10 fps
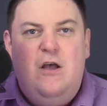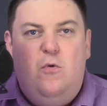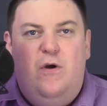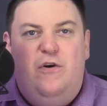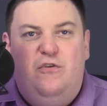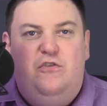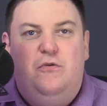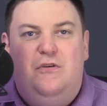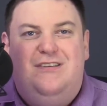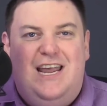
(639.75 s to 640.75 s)
with
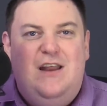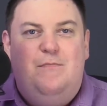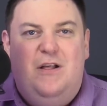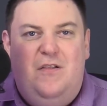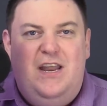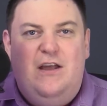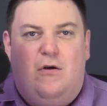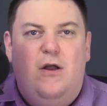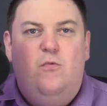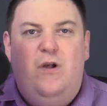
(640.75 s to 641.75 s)
O'Toole's inability
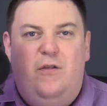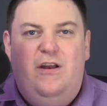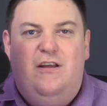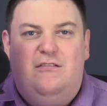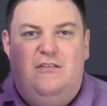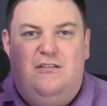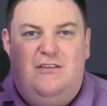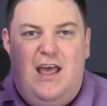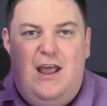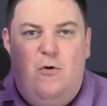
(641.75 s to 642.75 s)
or unwillingness to
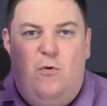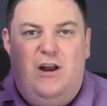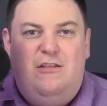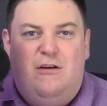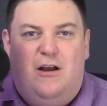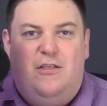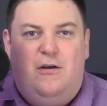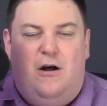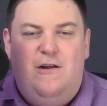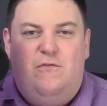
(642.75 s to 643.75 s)
say what he thought of the
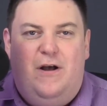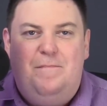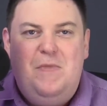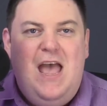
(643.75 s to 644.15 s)
convoy,